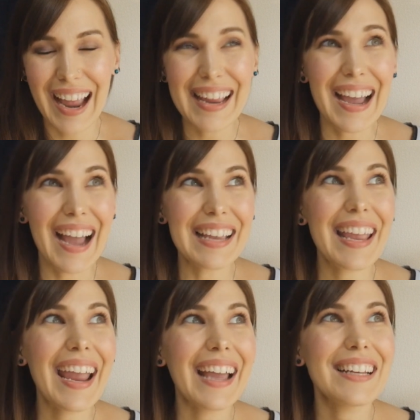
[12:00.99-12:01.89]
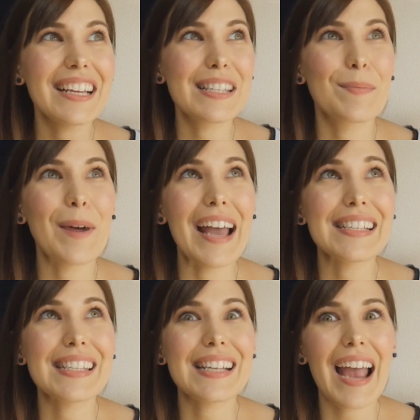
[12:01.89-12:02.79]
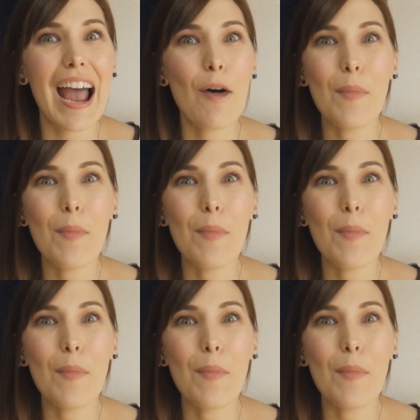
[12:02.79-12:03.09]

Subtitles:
I can't express how